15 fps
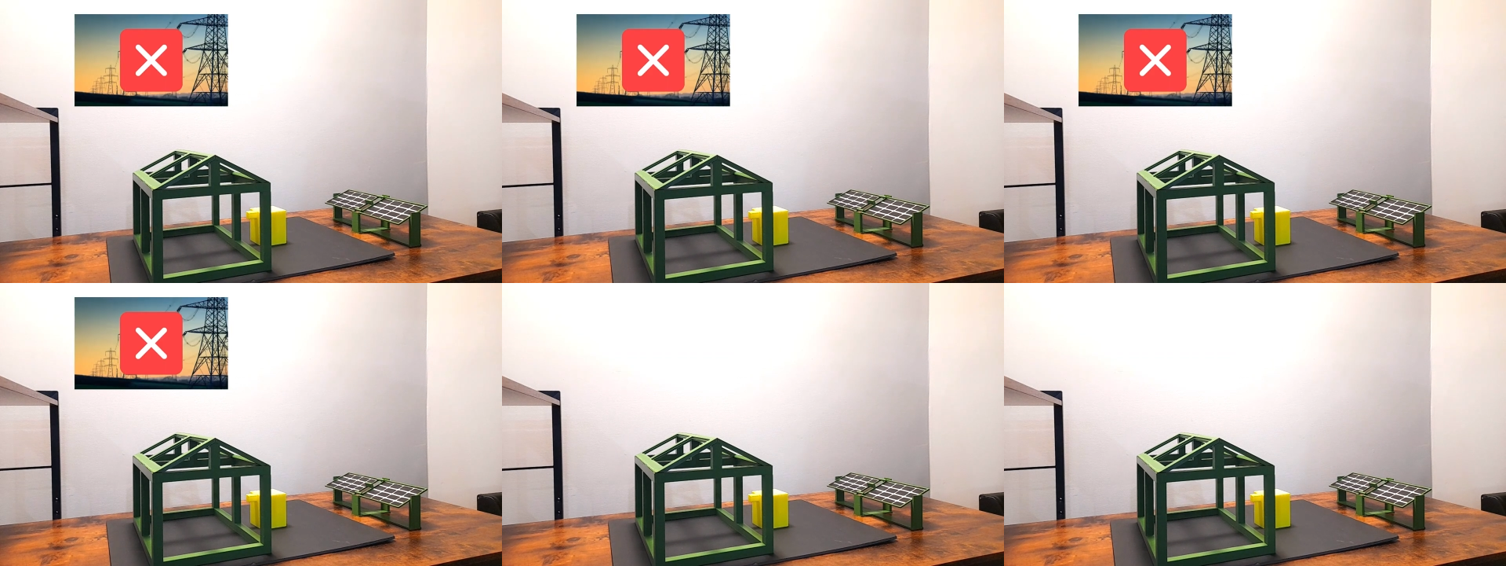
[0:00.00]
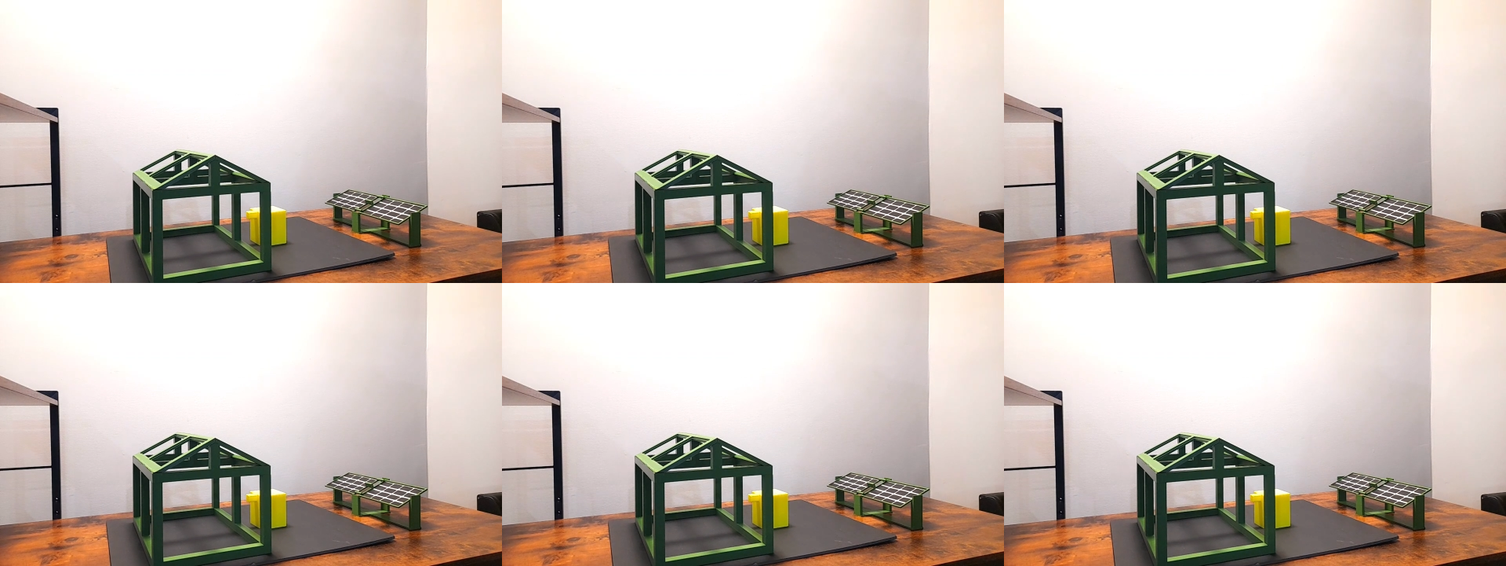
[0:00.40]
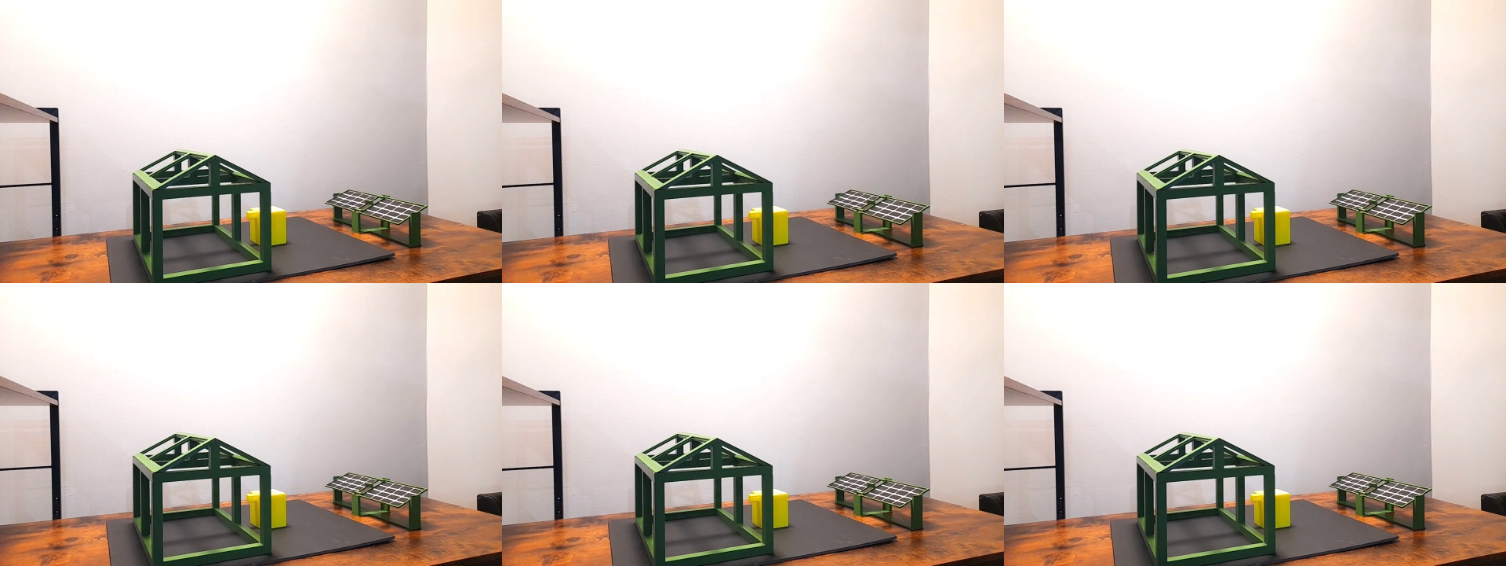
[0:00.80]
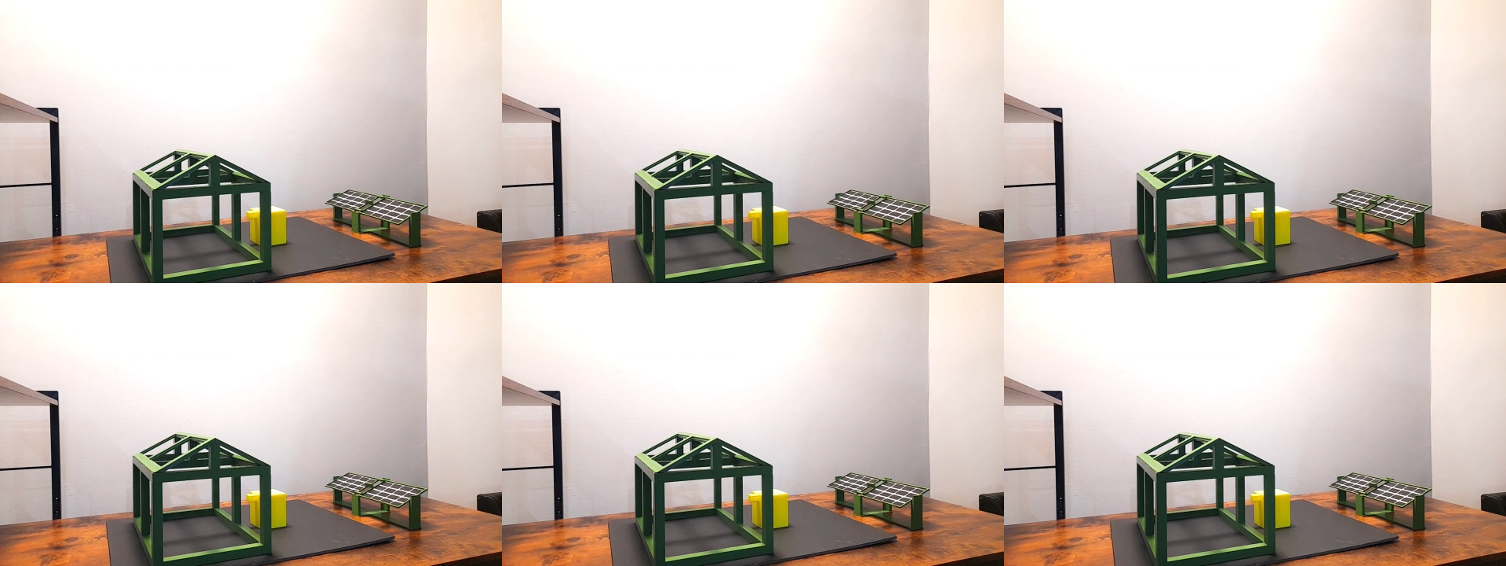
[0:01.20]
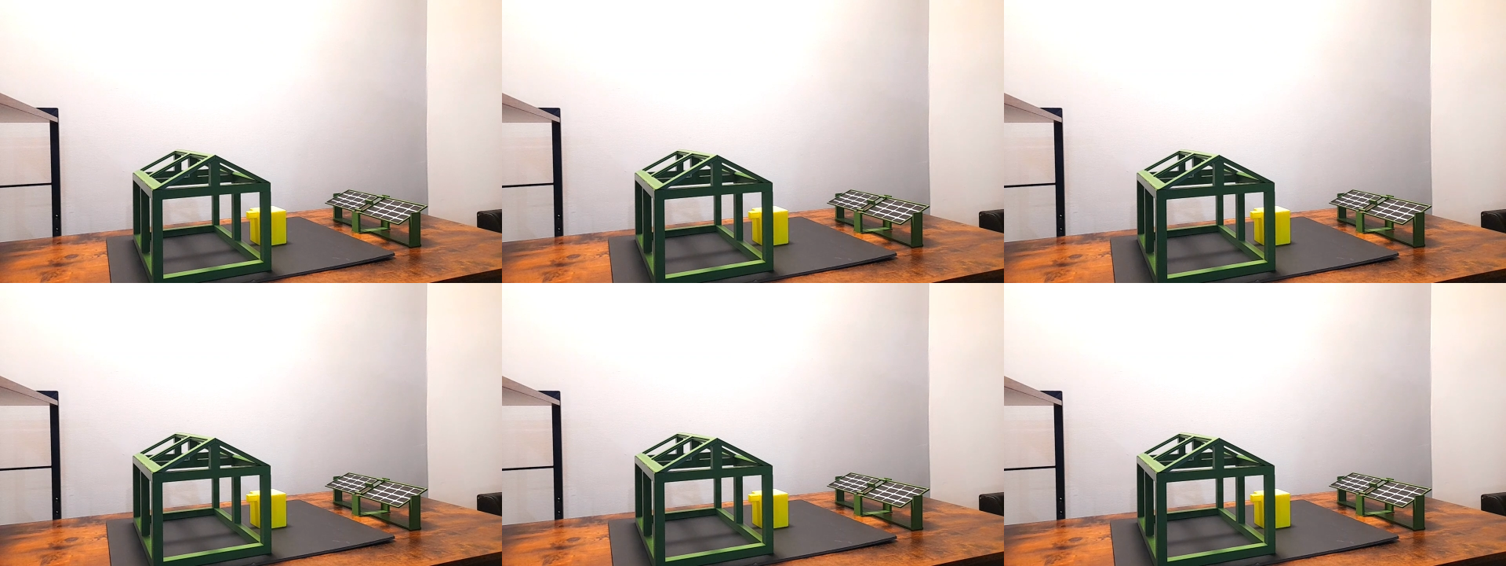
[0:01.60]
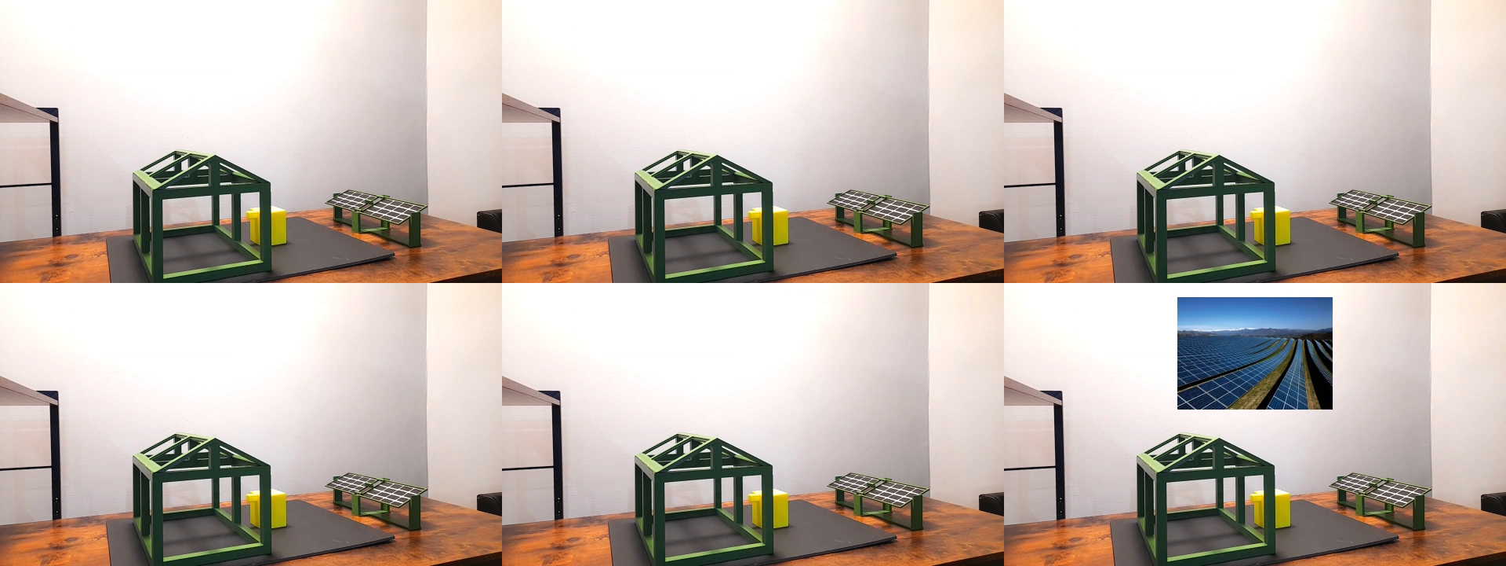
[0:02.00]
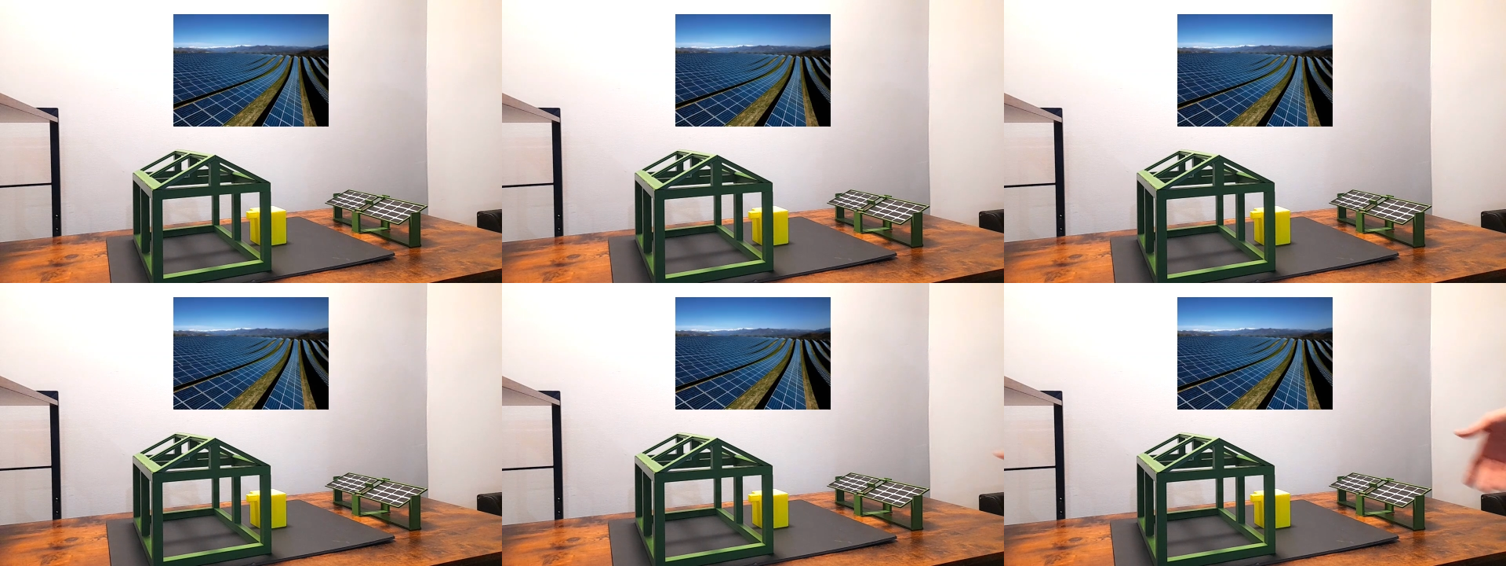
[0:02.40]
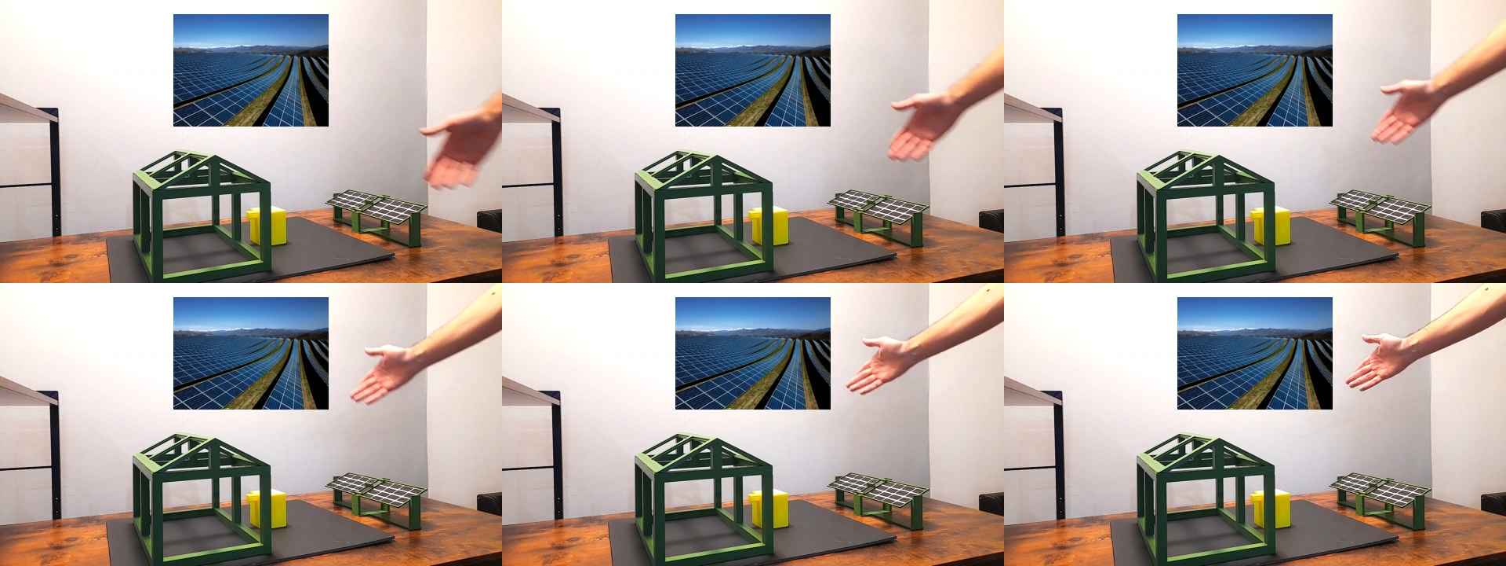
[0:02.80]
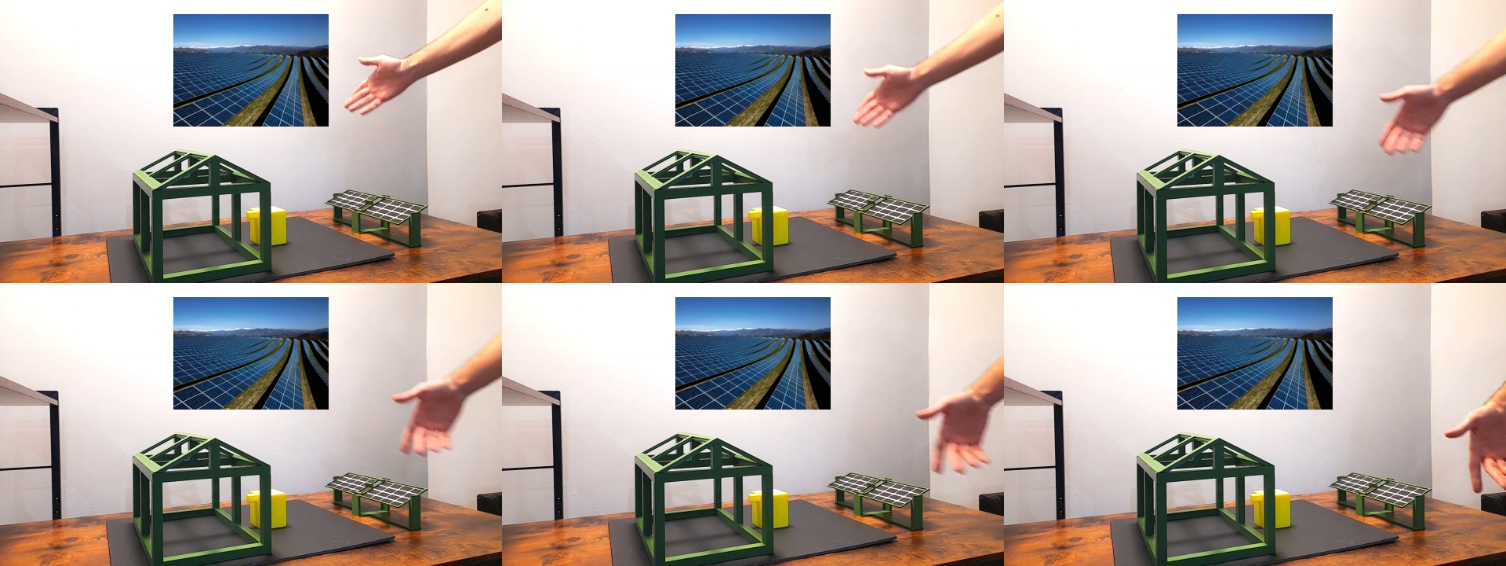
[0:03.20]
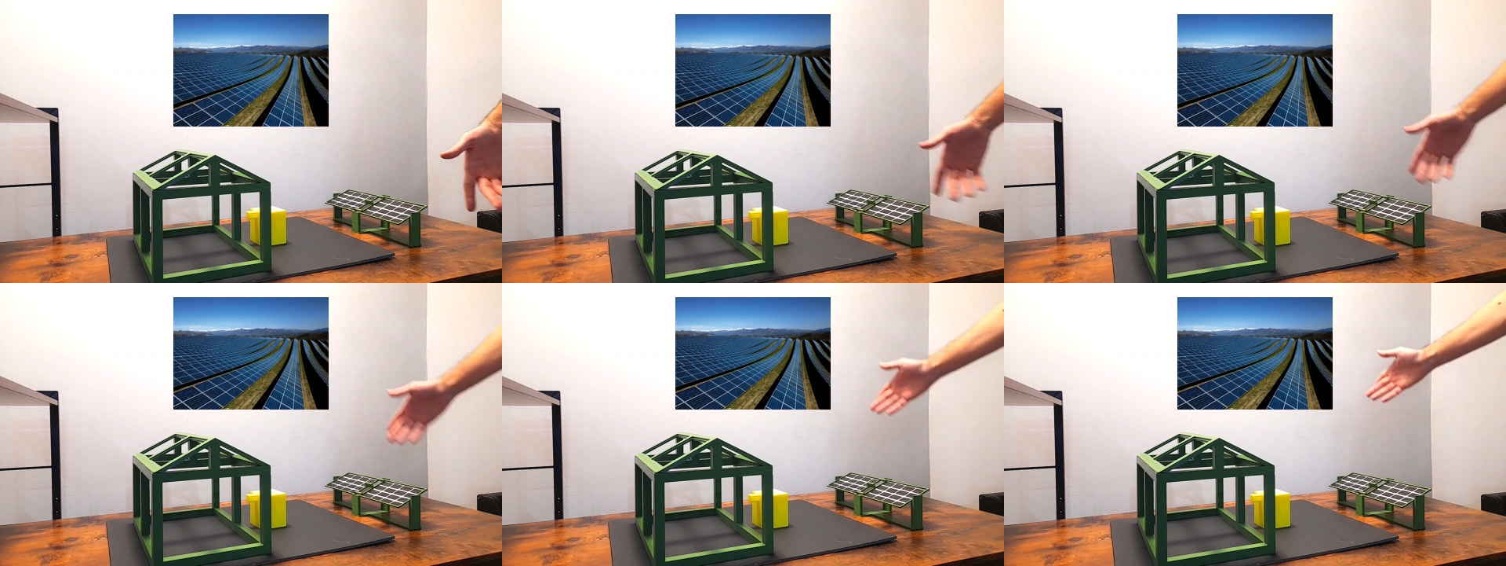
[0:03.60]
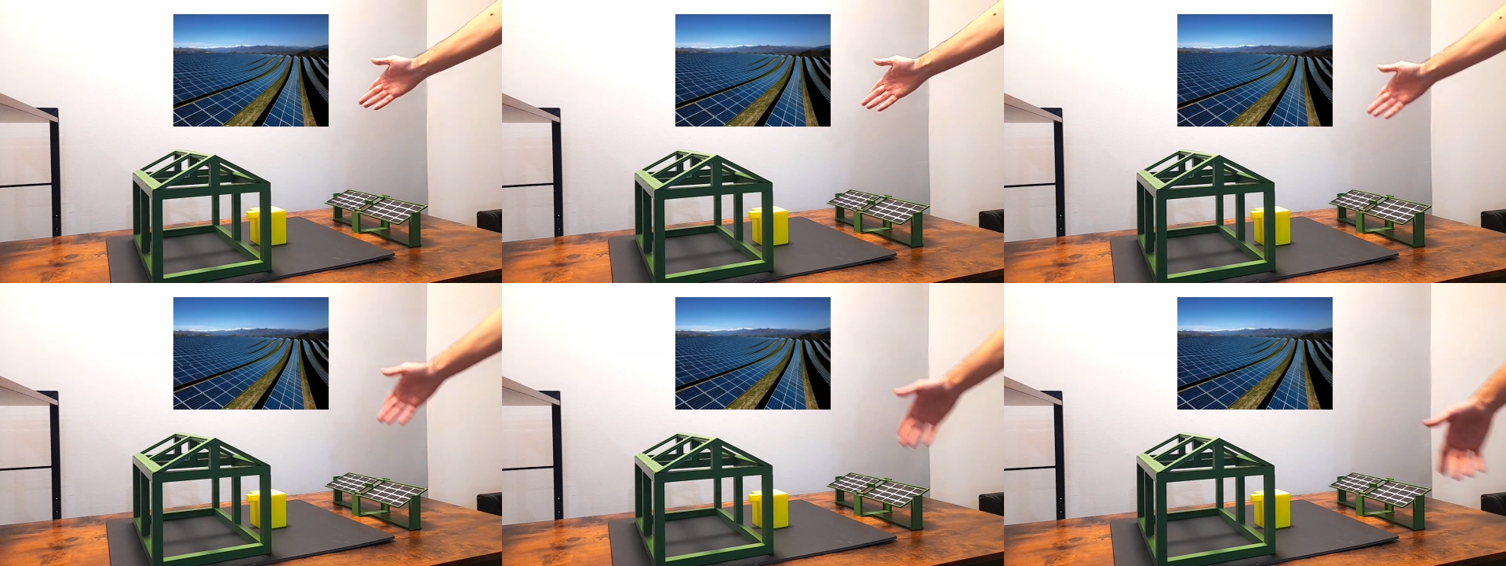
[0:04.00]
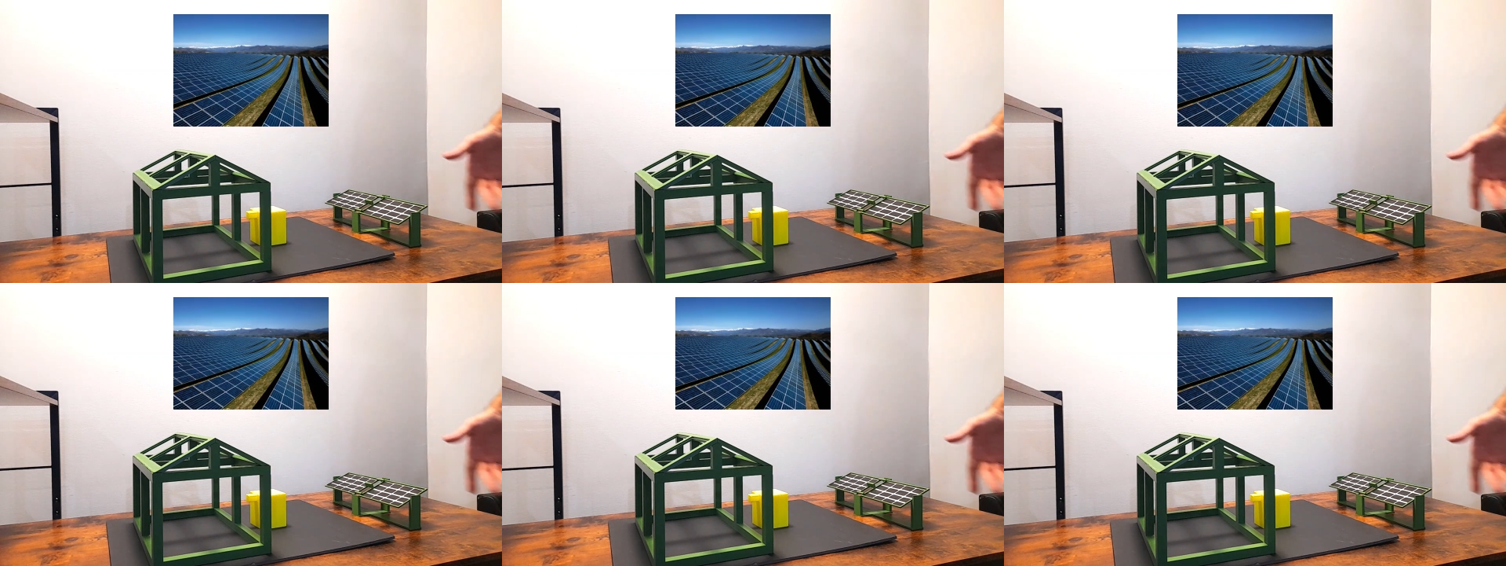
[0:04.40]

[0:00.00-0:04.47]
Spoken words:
(no speaker visible)